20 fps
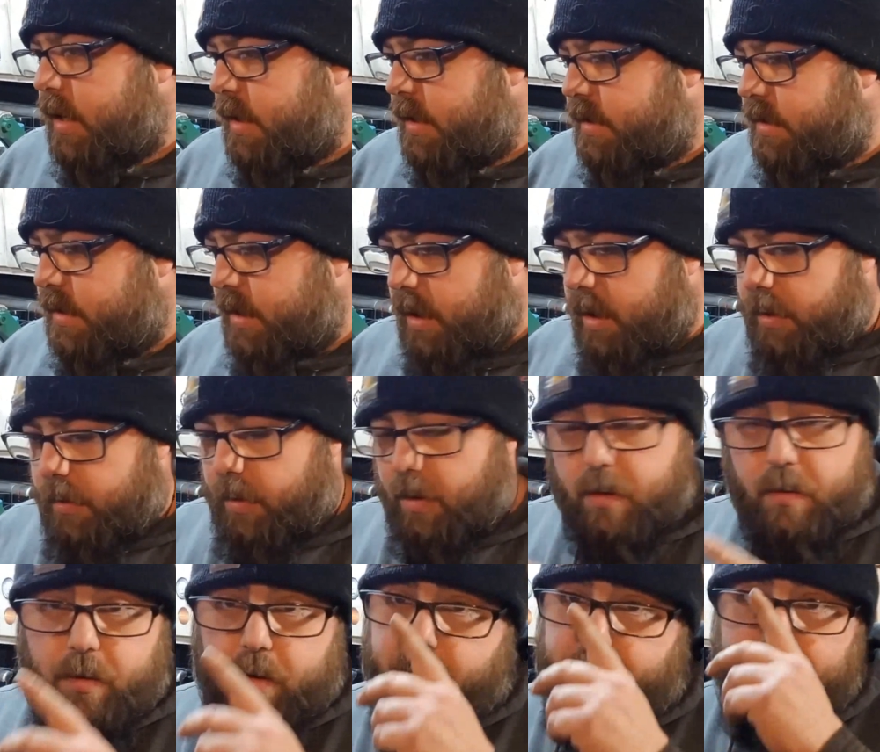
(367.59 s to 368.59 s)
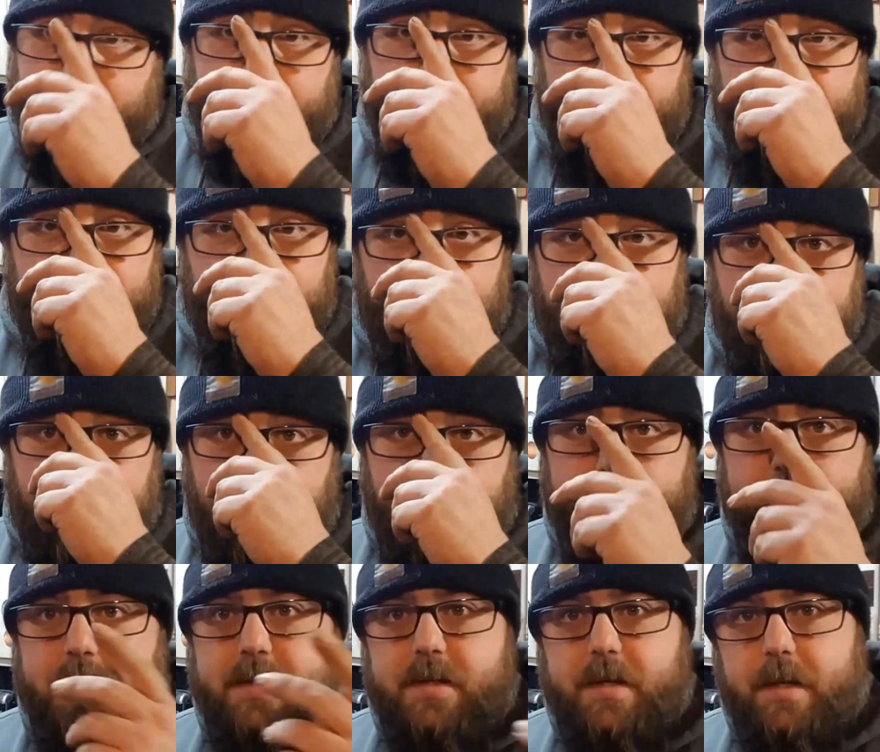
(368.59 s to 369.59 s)
So, or maybe something
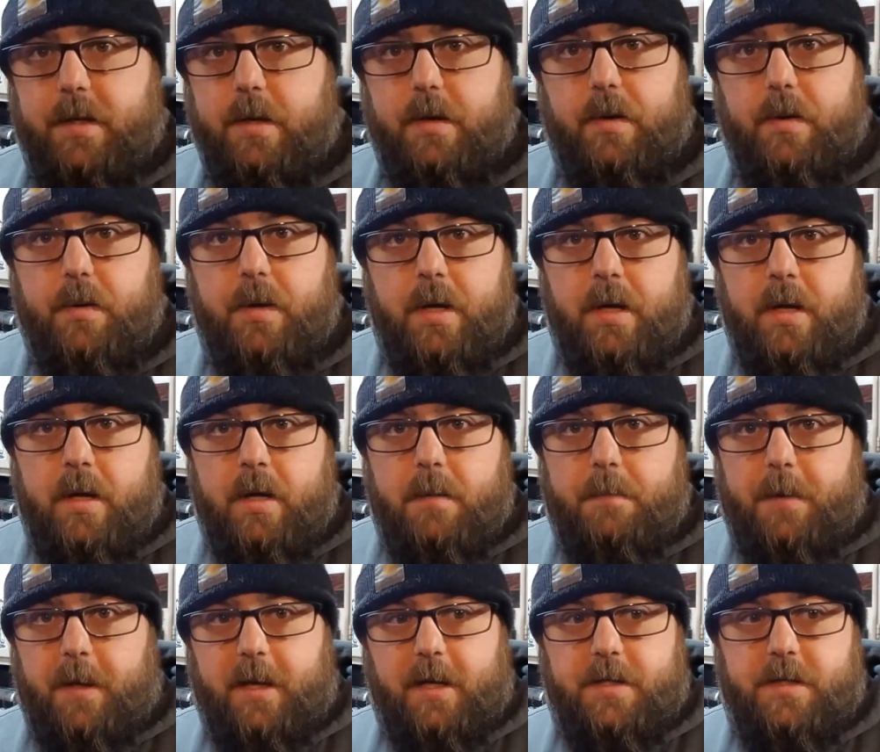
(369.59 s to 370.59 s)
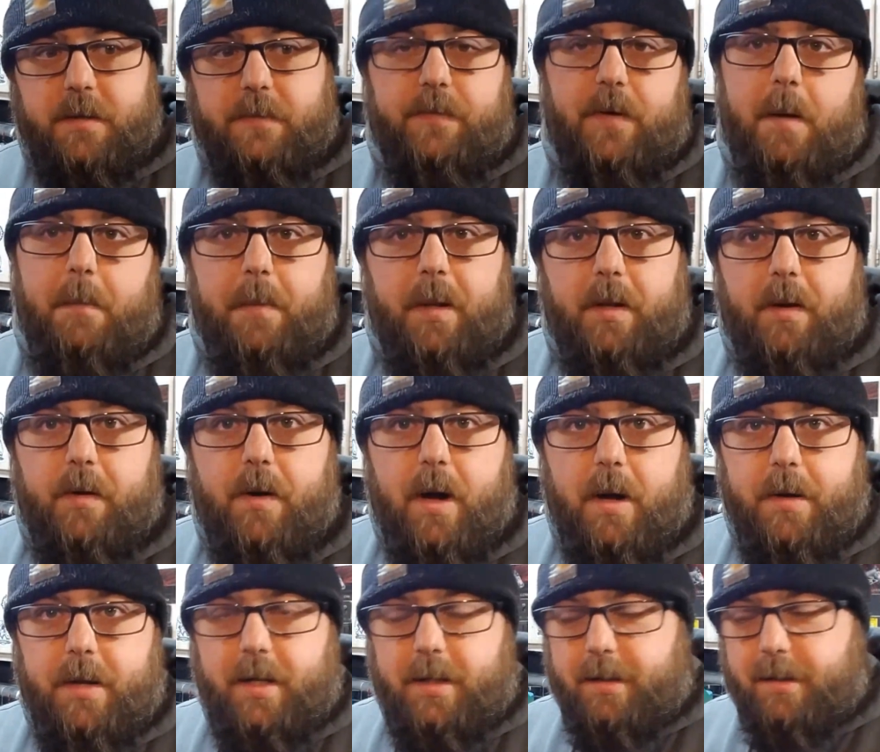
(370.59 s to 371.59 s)
happens to you because you're fumbling
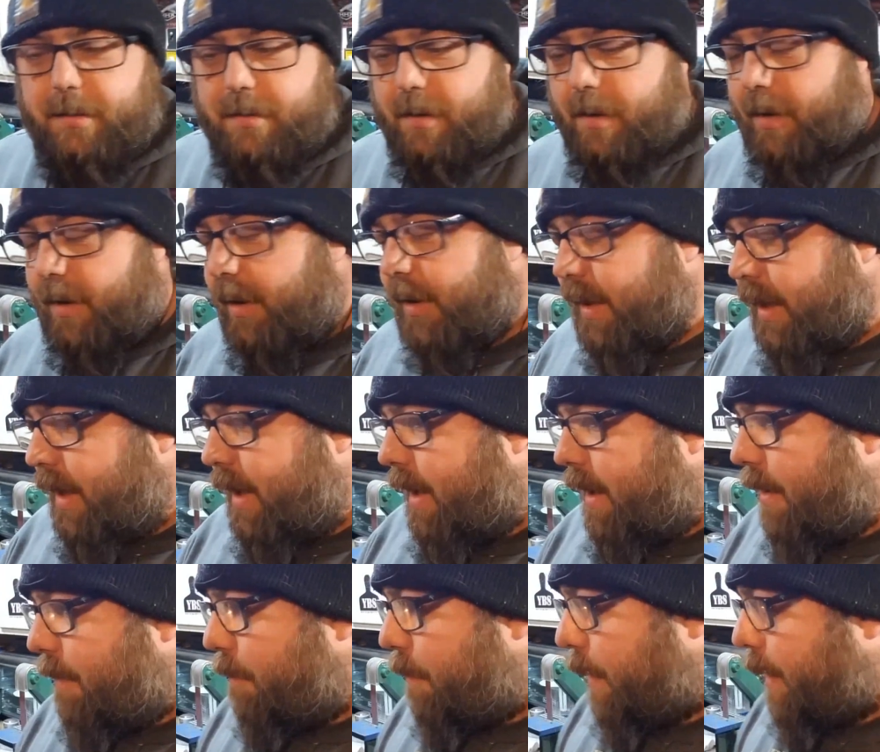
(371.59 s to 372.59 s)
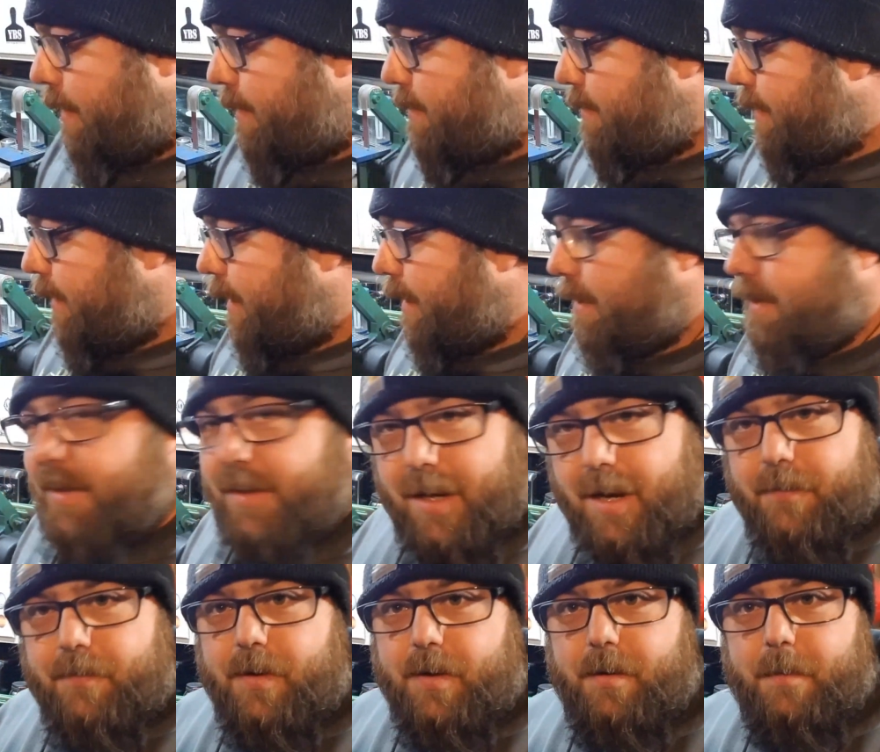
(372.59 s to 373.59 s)
around in the dark. But
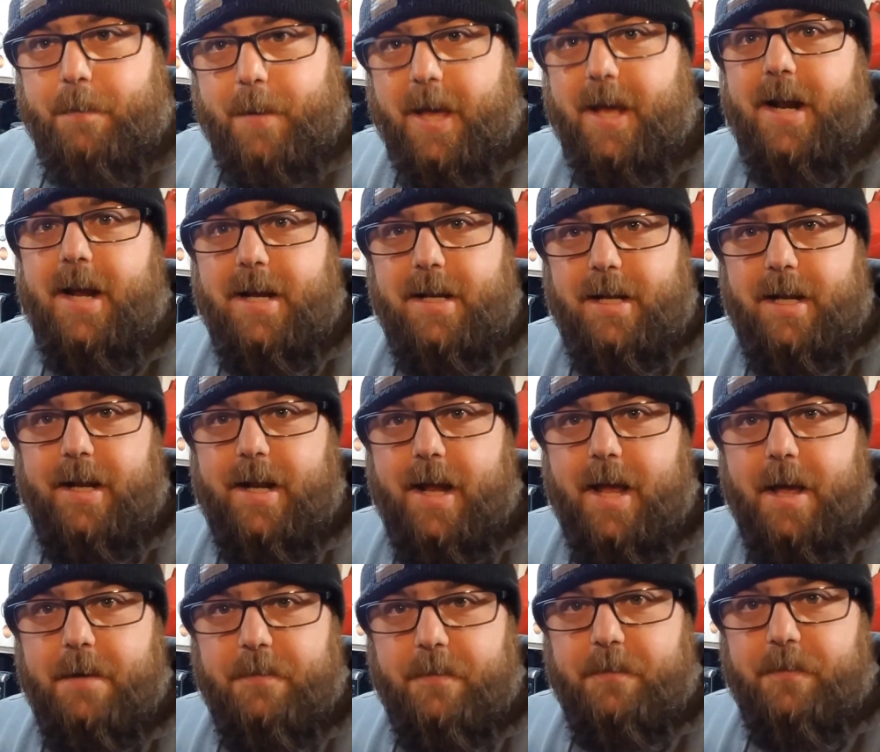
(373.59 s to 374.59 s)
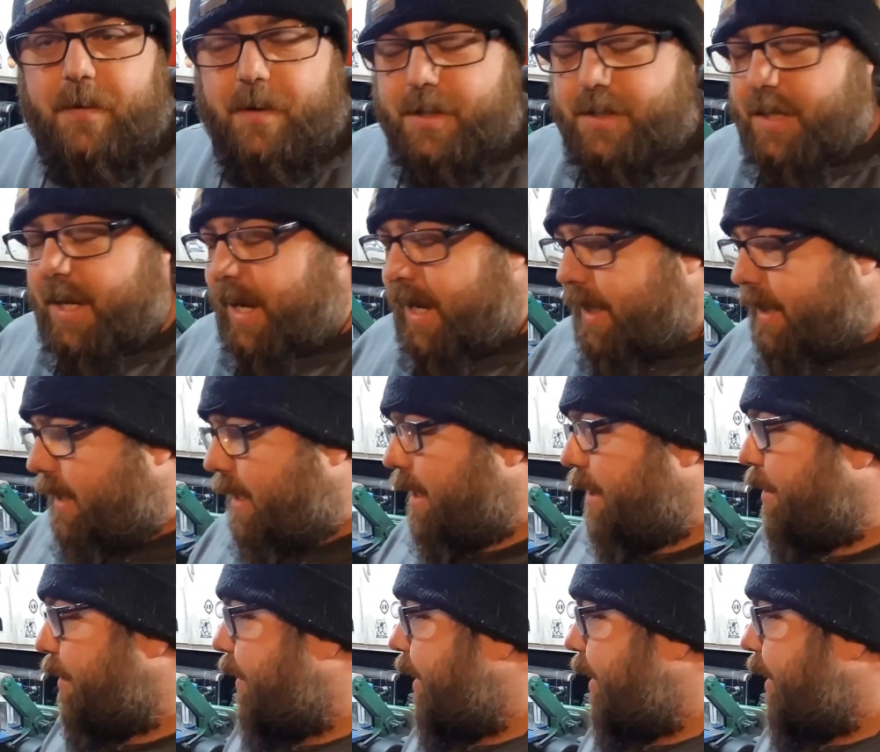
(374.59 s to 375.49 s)
never a bad idea to have a first aid kit